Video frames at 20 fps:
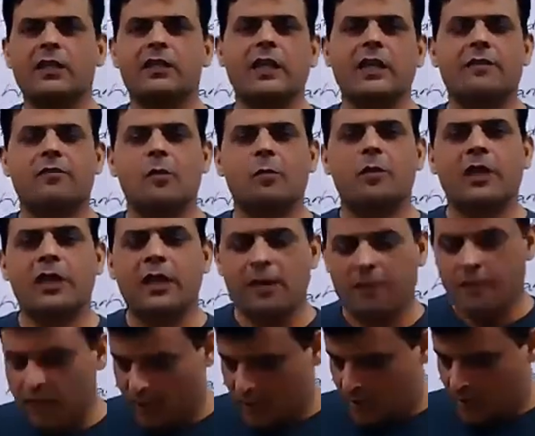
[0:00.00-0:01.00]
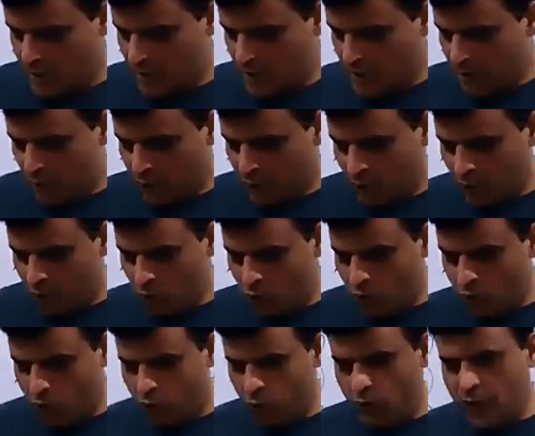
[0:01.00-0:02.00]
that will be given to
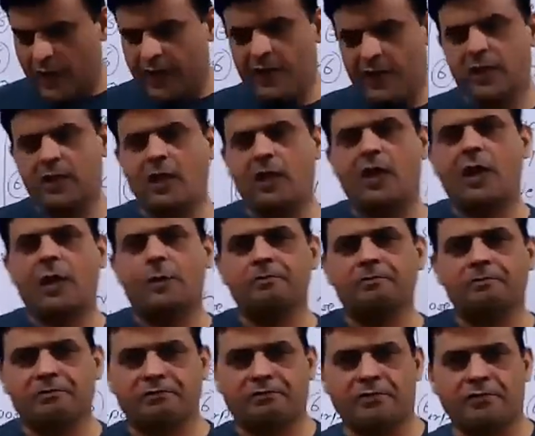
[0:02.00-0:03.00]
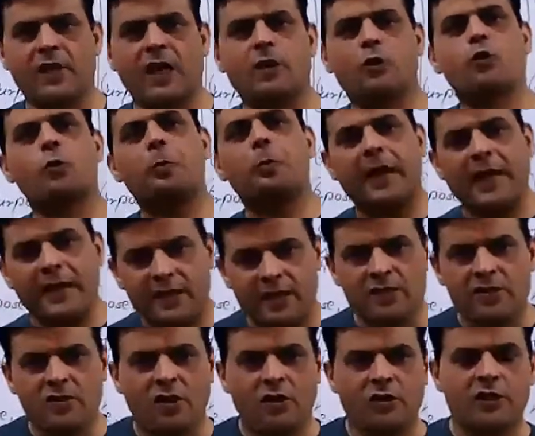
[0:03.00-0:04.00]
you to write, to
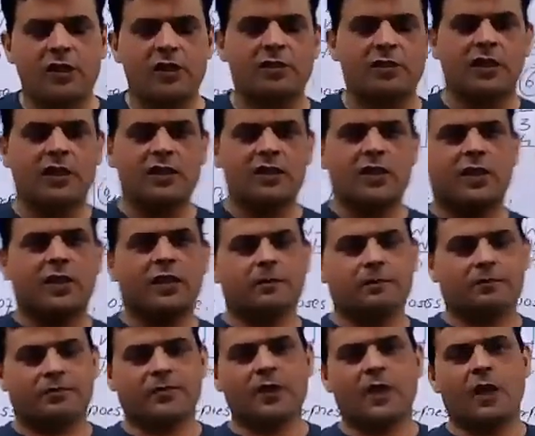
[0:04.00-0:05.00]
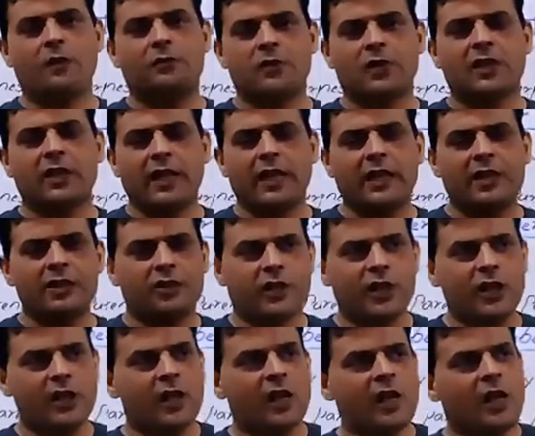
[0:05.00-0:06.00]
practice on these things after the
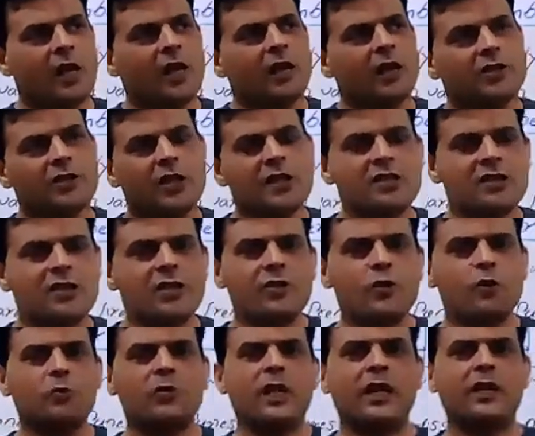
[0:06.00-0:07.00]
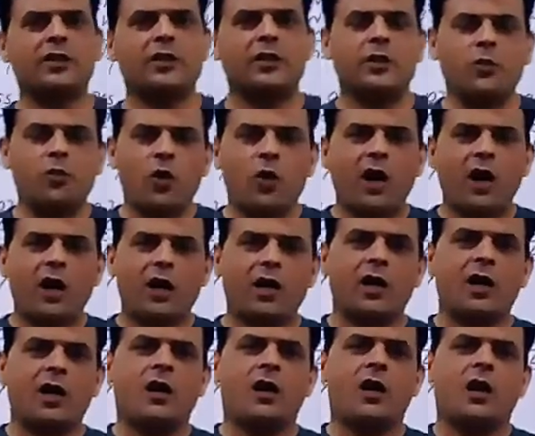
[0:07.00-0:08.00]
lecture. Just assume that you
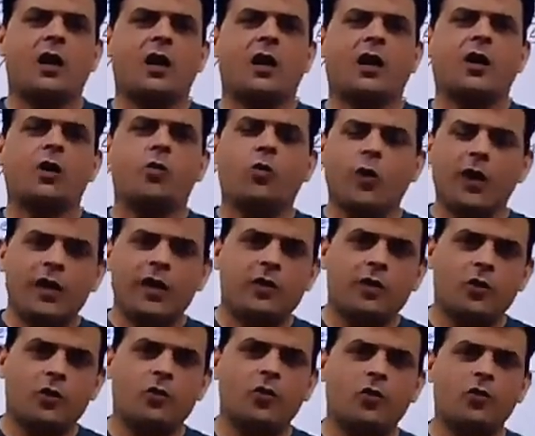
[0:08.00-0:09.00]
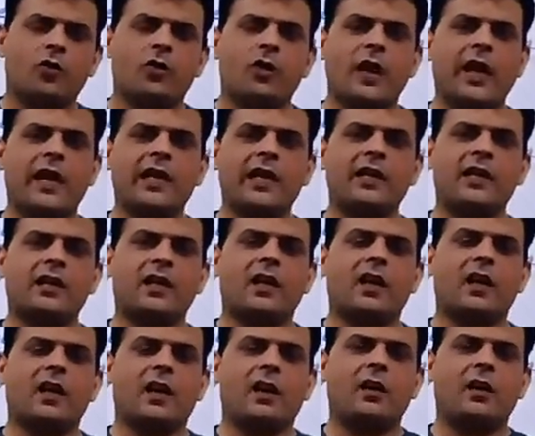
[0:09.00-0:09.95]
are going to write a